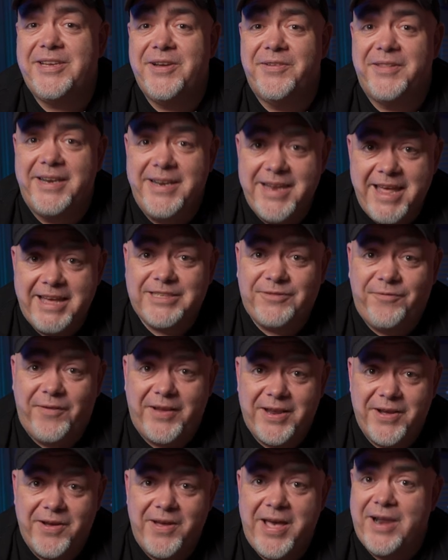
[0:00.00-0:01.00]
see you in the next
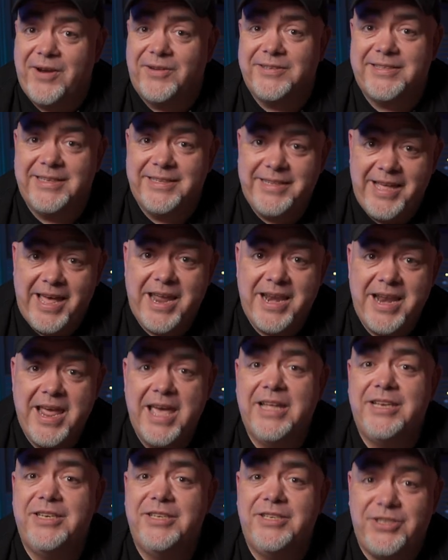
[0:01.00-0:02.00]
video. And until then,
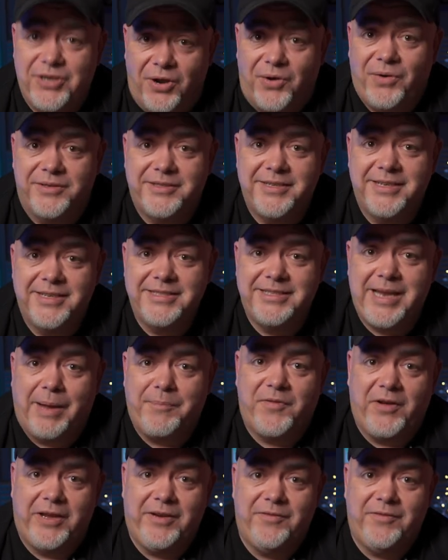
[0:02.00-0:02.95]
don't stop